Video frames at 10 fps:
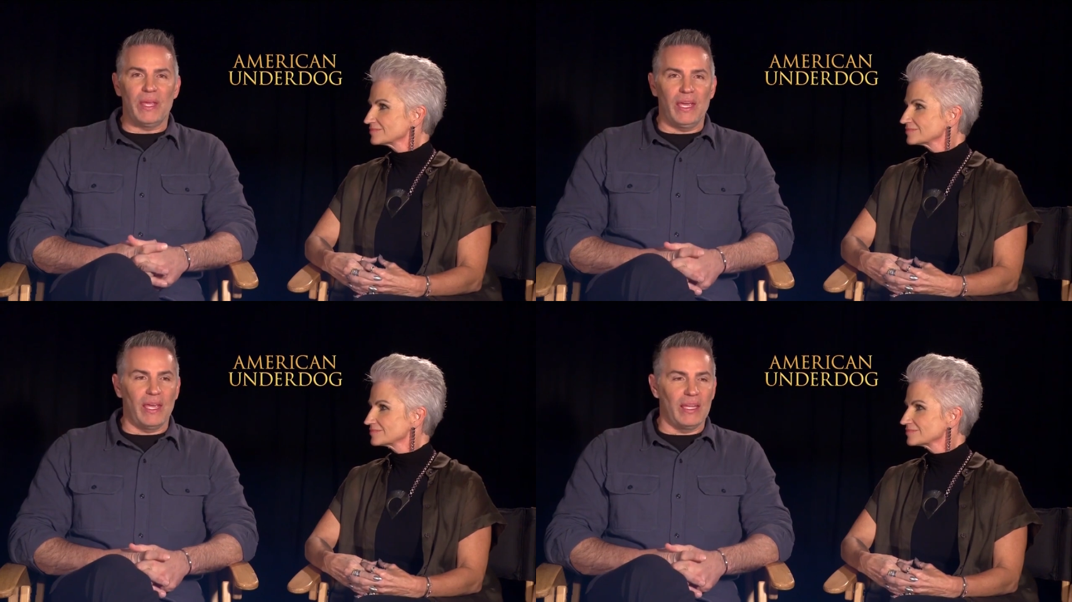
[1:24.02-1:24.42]

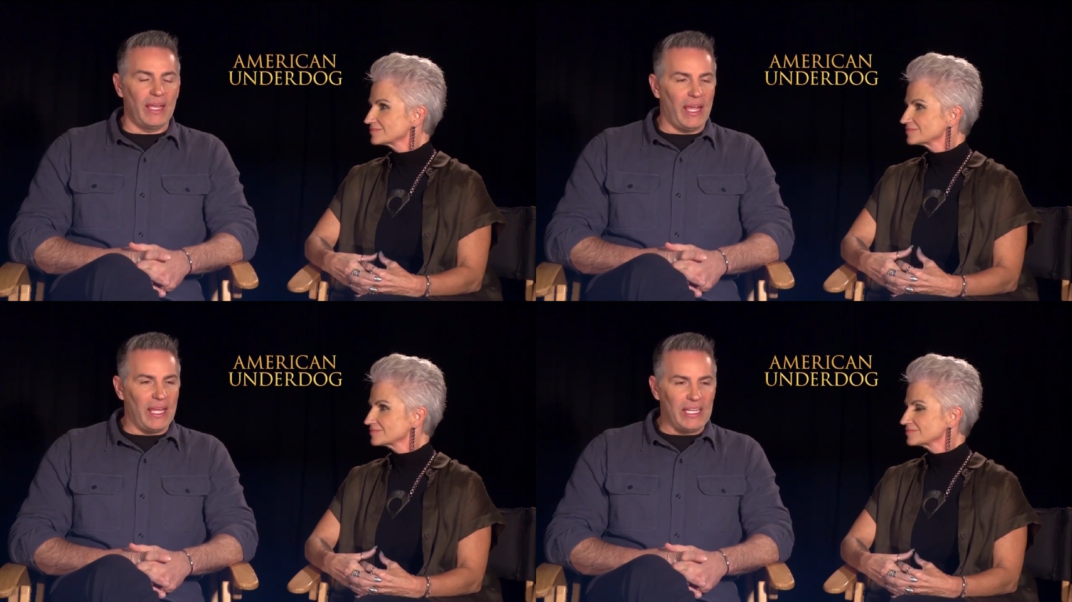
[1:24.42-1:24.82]

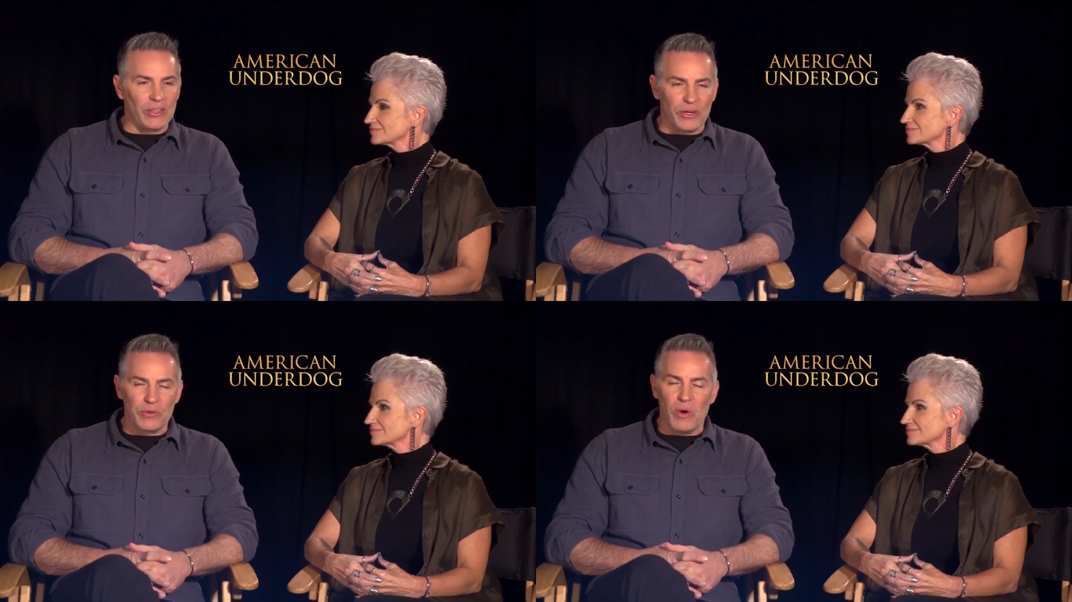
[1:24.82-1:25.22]
Speaker 1: And, and
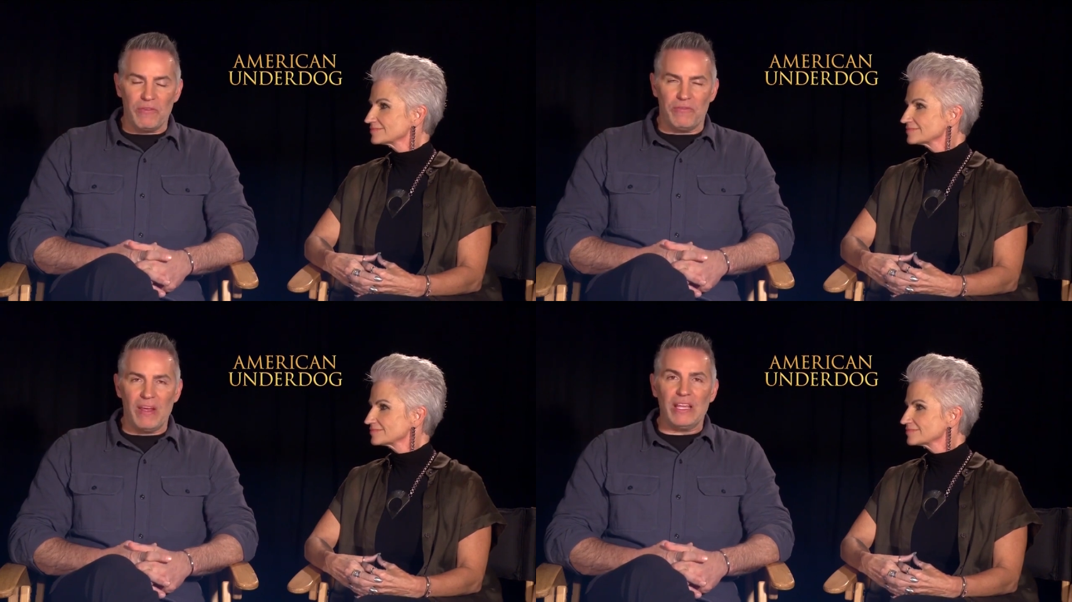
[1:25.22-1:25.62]
he learned
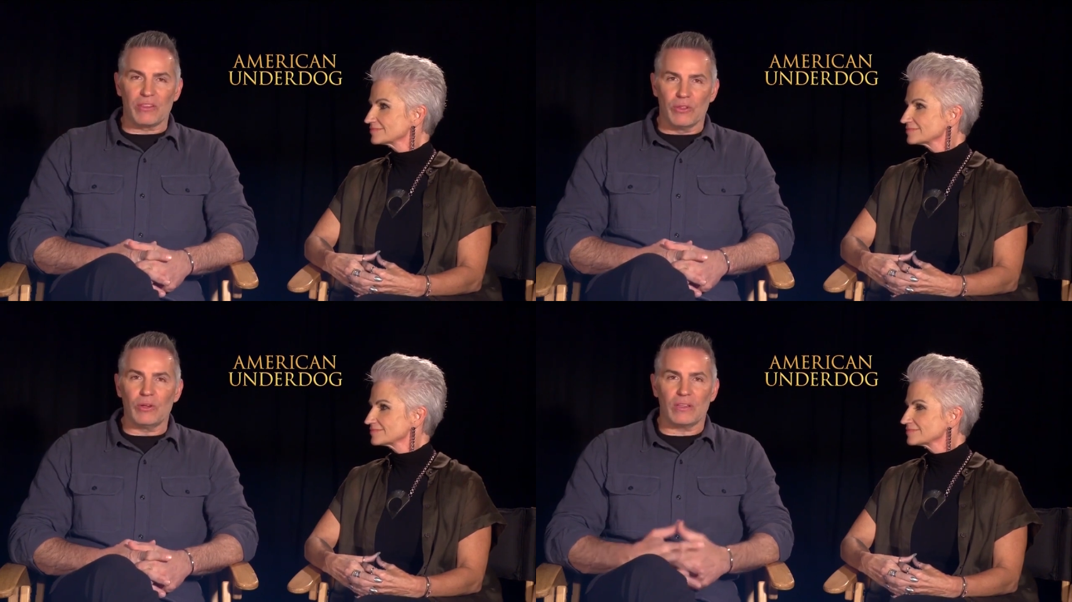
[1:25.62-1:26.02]
what
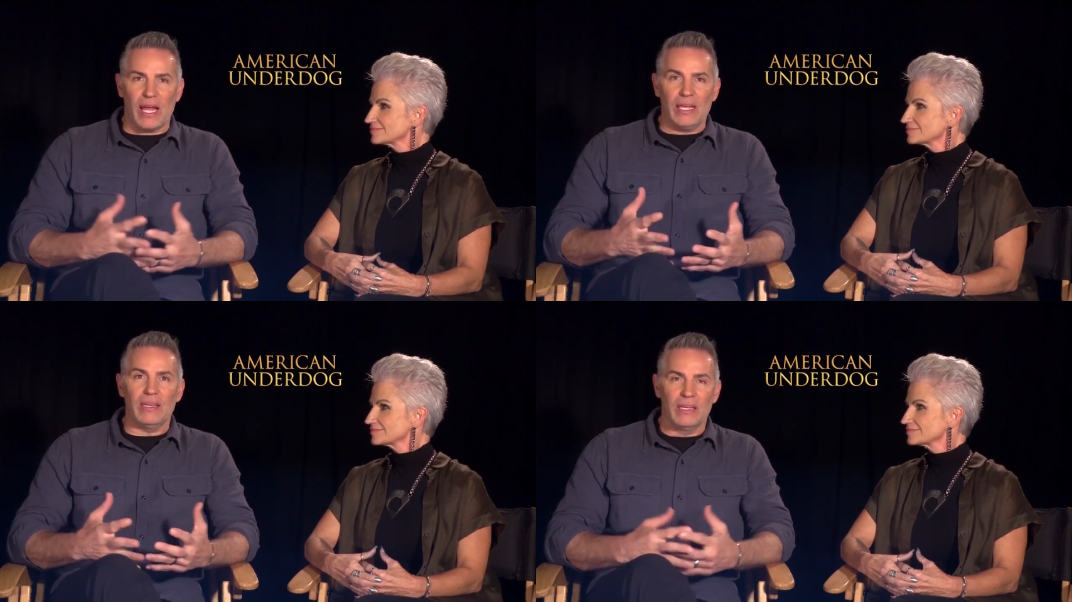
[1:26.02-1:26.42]
faith looked
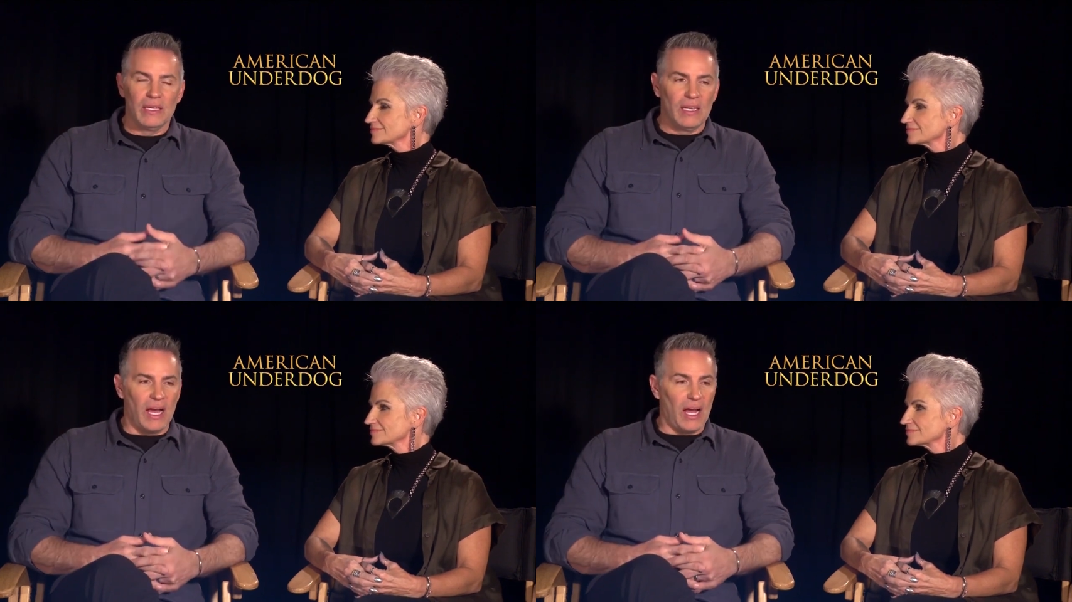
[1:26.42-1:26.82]
like
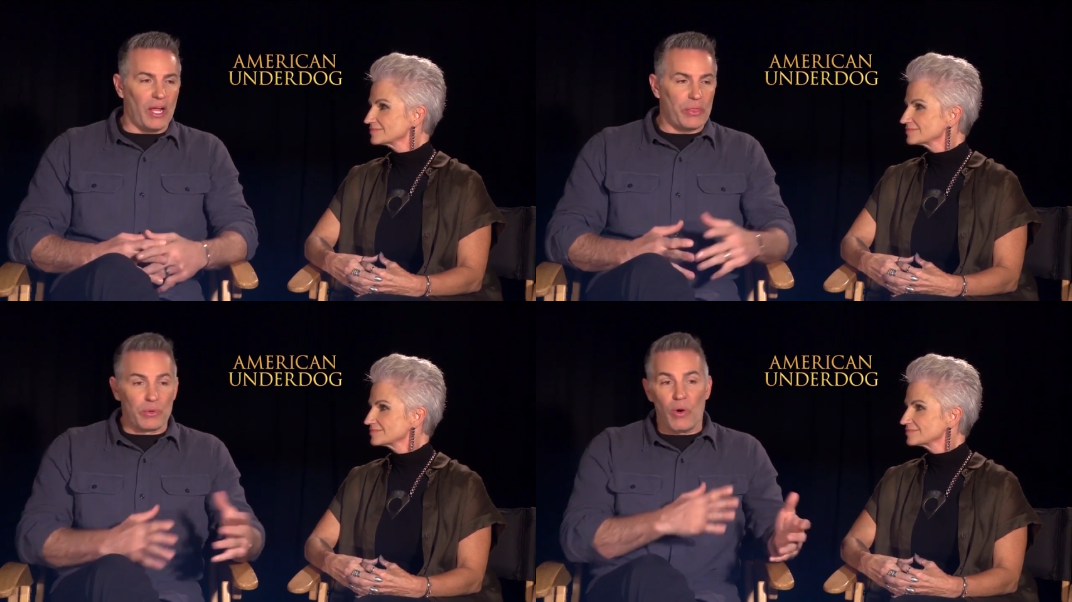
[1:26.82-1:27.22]

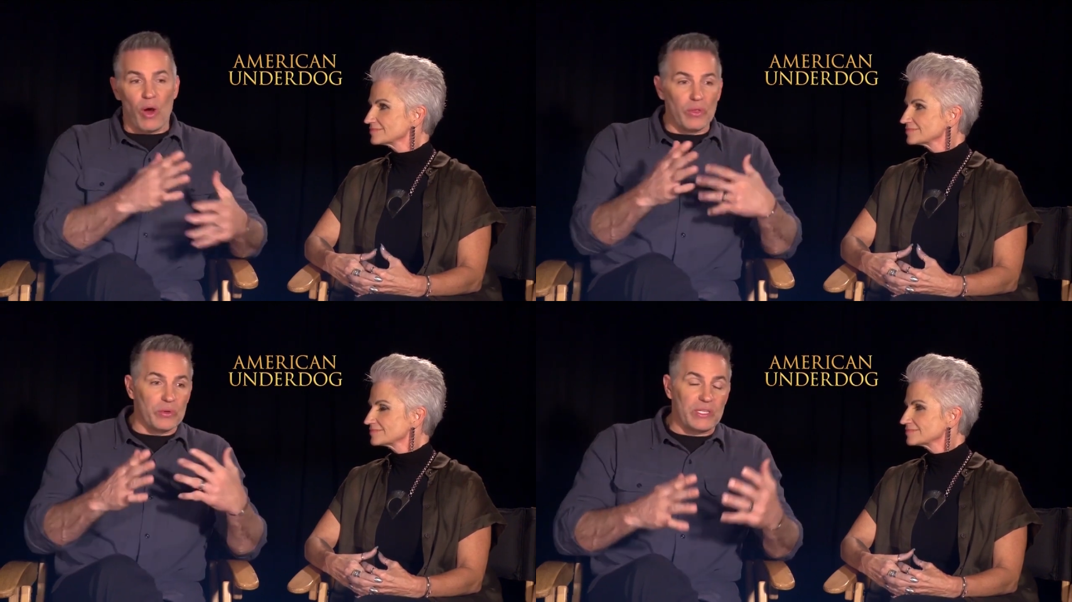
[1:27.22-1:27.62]
uh,
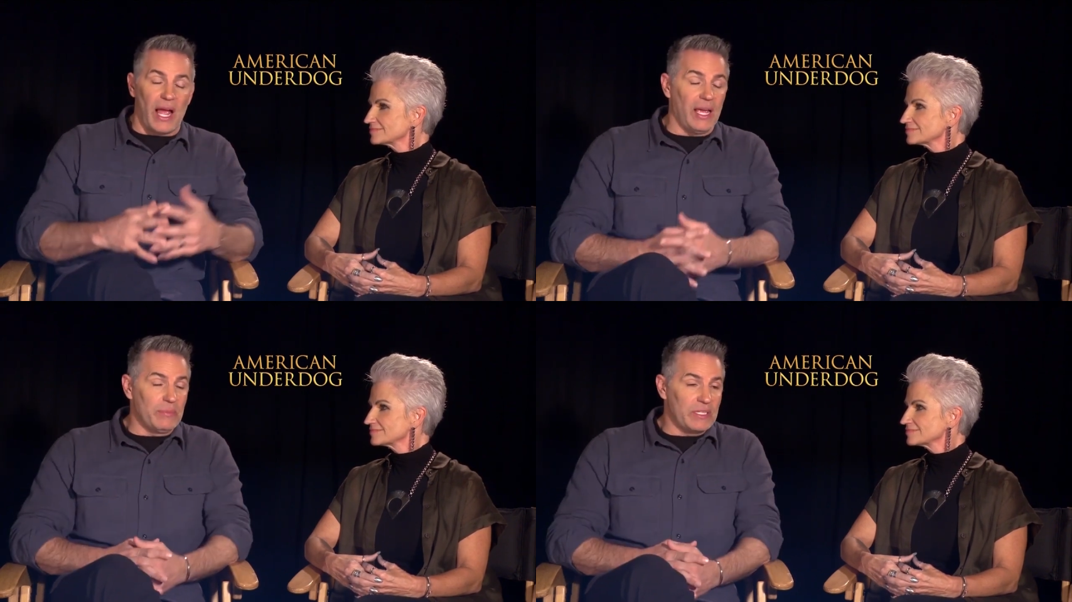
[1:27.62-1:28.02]
through all those
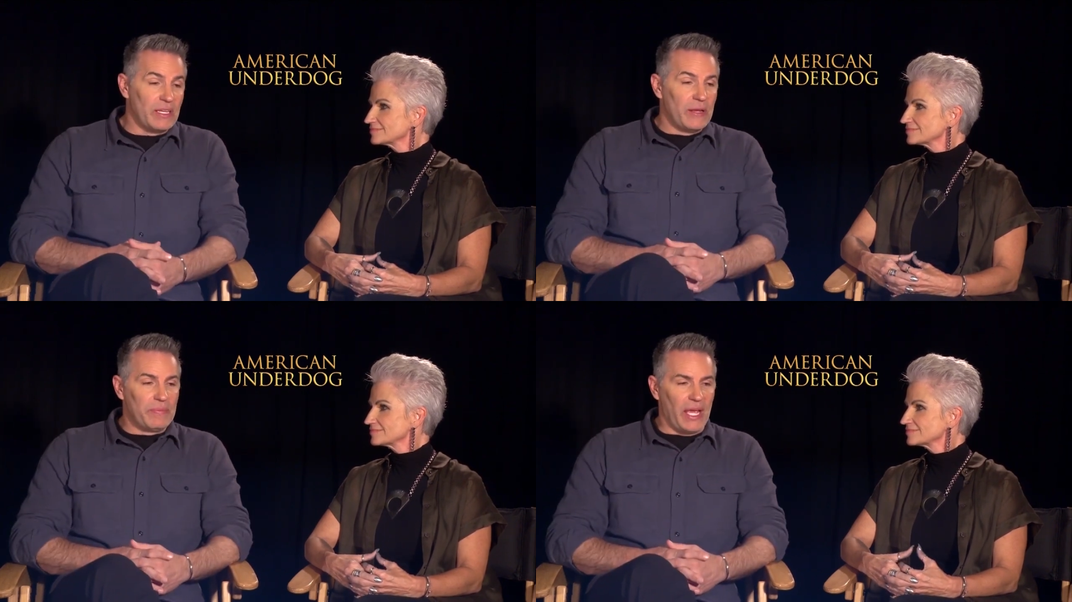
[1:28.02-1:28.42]

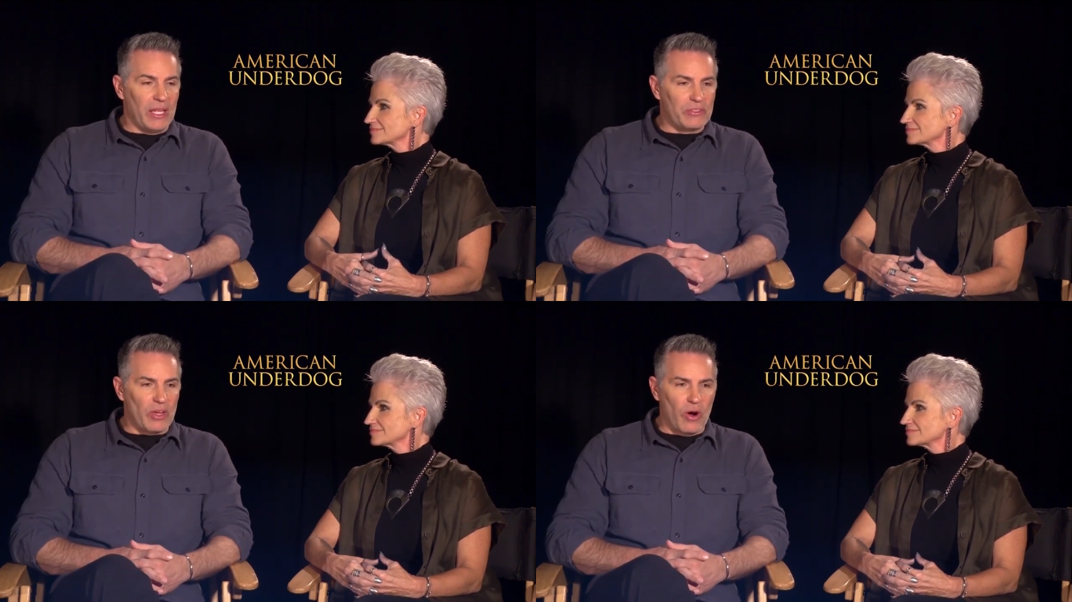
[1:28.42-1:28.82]
times.
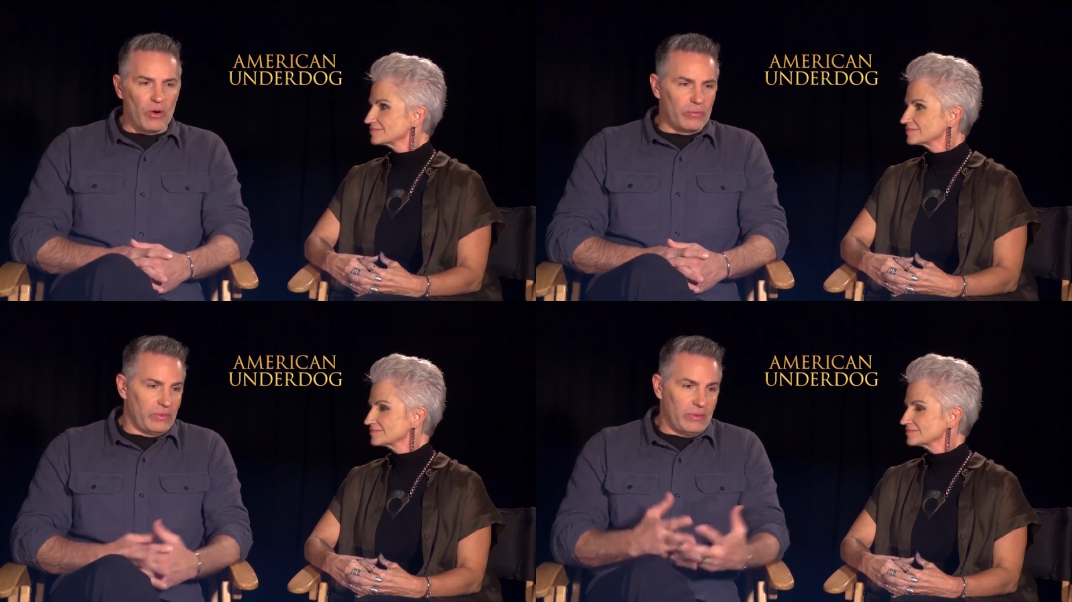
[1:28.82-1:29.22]
And
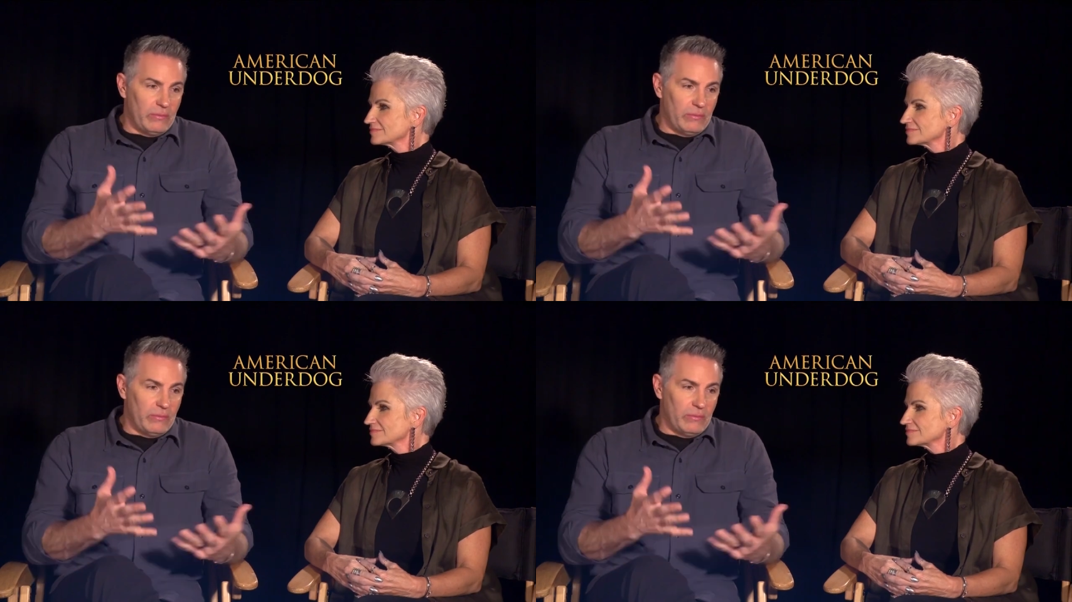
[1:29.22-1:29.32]
so